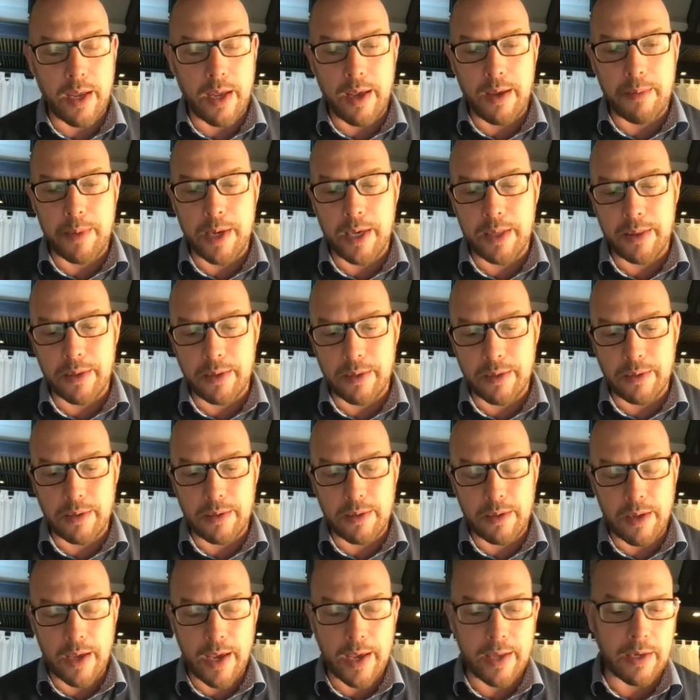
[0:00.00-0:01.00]
and the
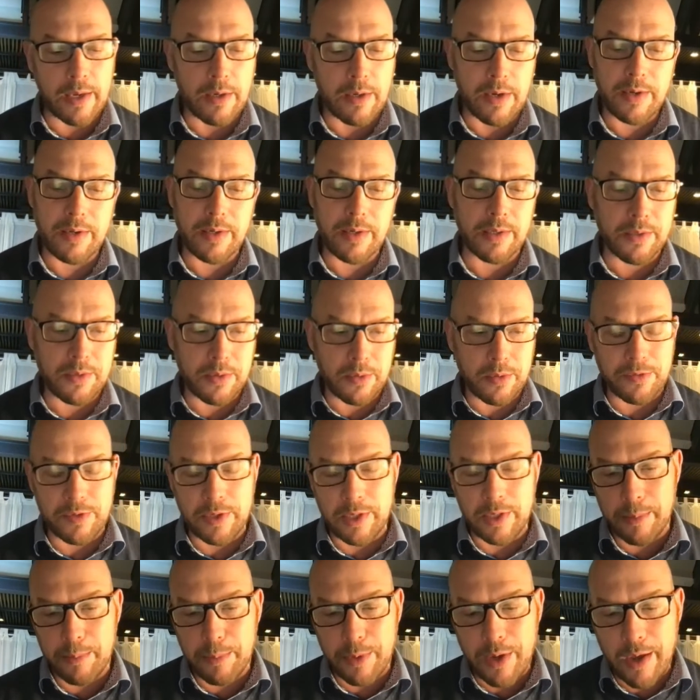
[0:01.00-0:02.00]
analytics sort of
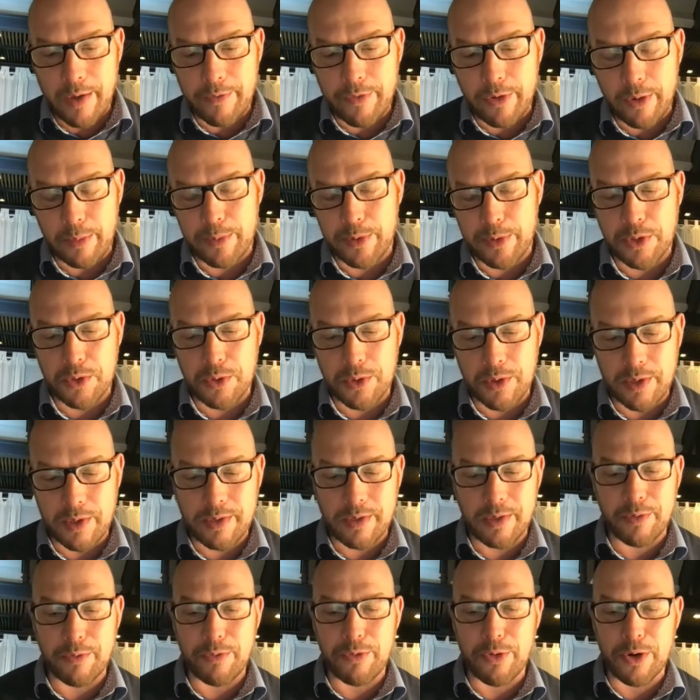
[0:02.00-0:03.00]
deep dive
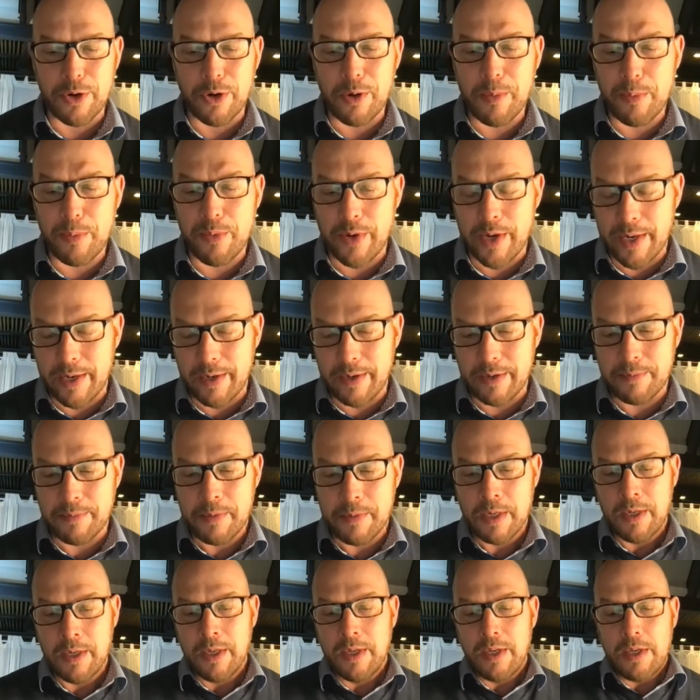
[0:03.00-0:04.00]
opportunity for an operator
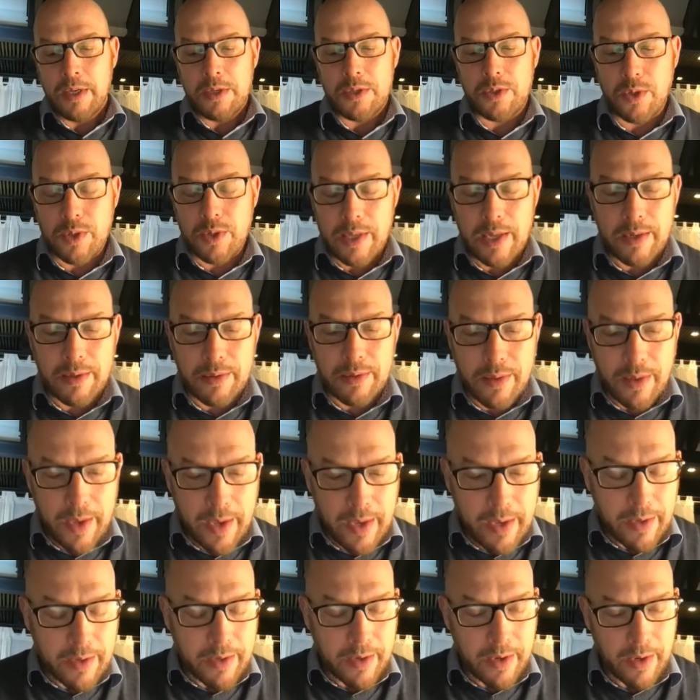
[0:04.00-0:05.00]
so that
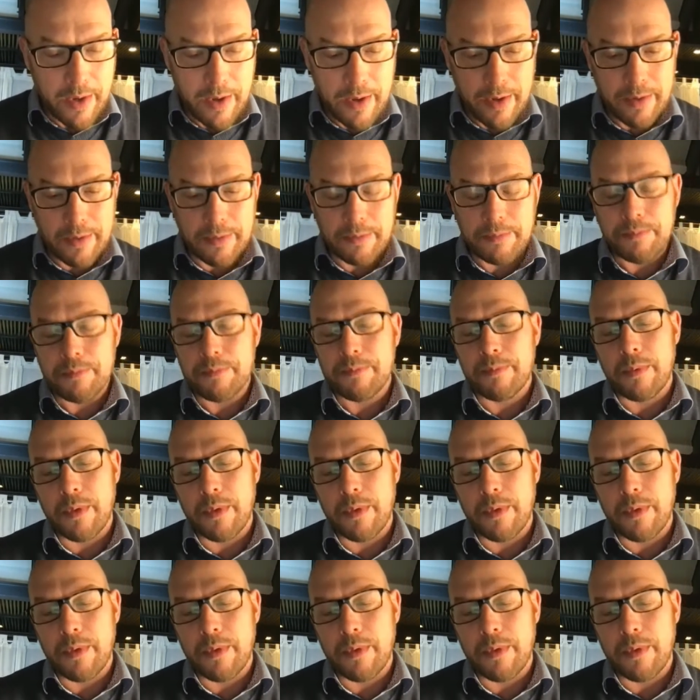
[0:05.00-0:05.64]
they can.